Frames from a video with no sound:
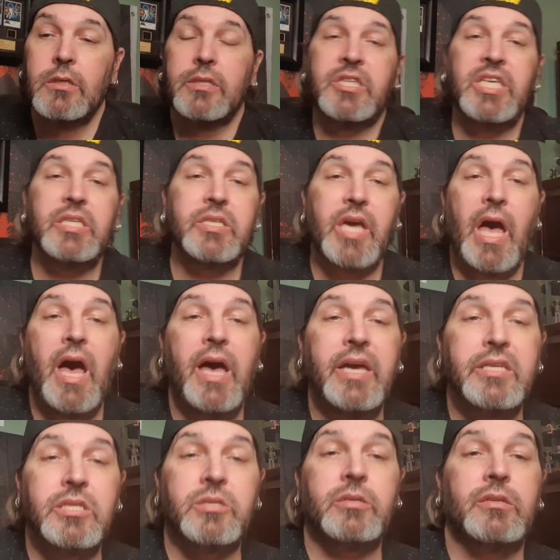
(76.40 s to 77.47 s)
these
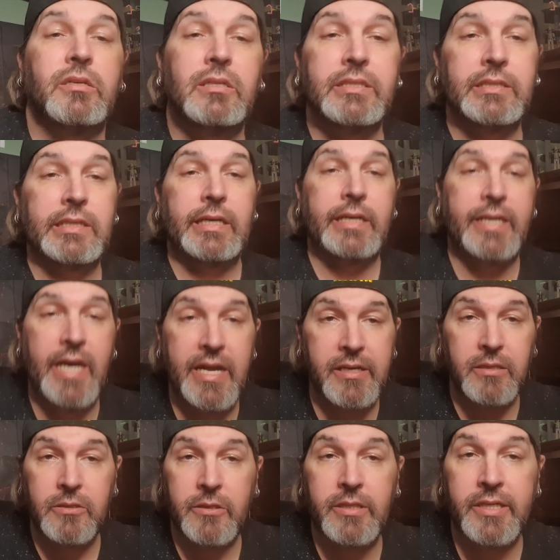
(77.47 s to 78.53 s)
guys kind
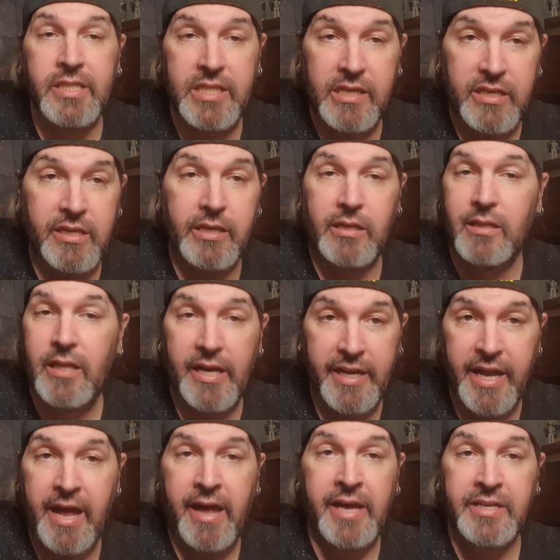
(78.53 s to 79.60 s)
of look like they kick a
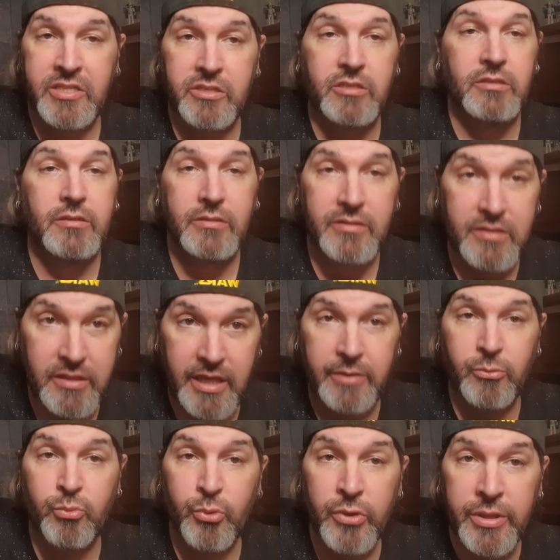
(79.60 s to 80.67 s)
lot of ass.
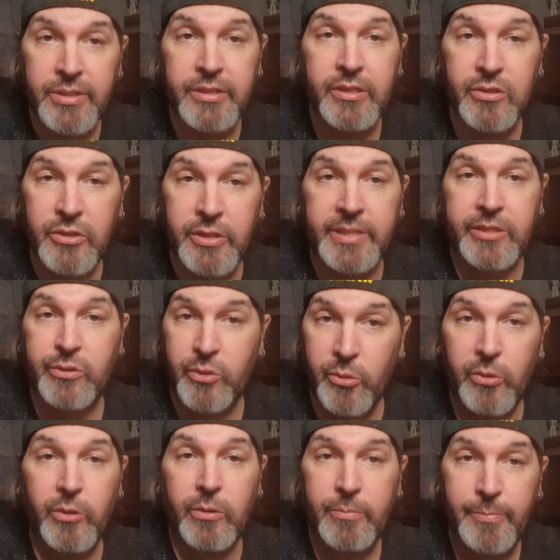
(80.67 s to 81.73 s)
They really look
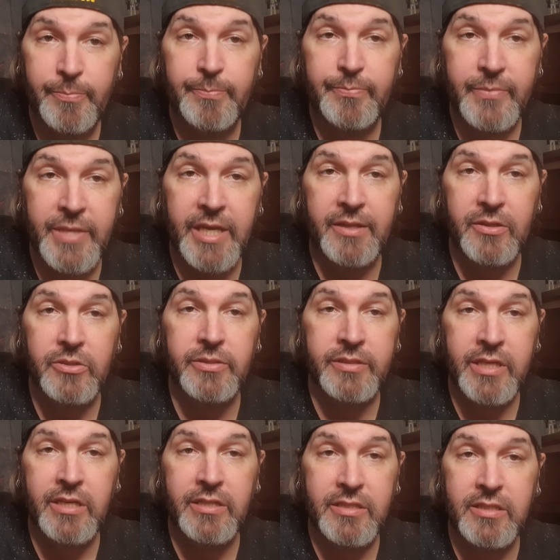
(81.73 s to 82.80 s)
cool.
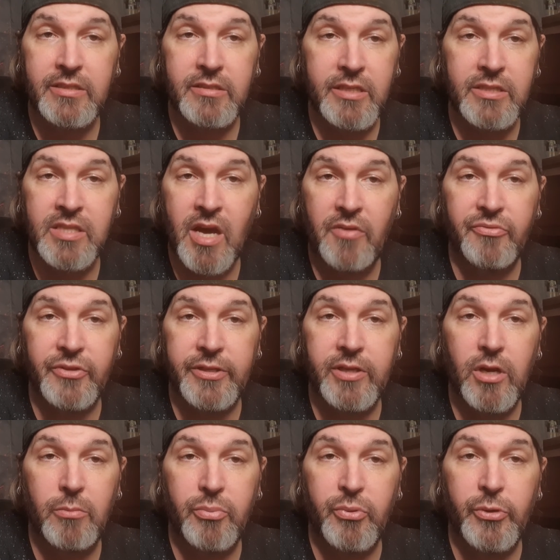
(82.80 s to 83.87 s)
They're definitely
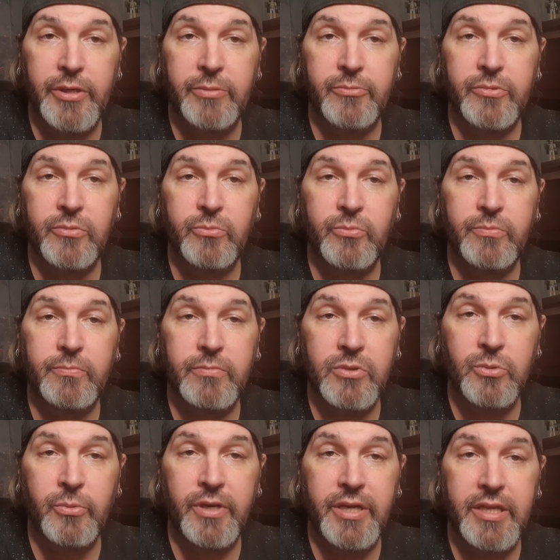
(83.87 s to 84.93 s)
on point with
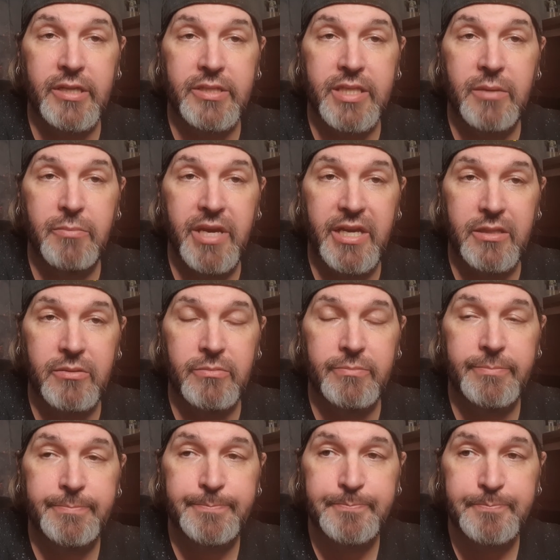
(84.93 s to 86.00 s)
the way that they made them.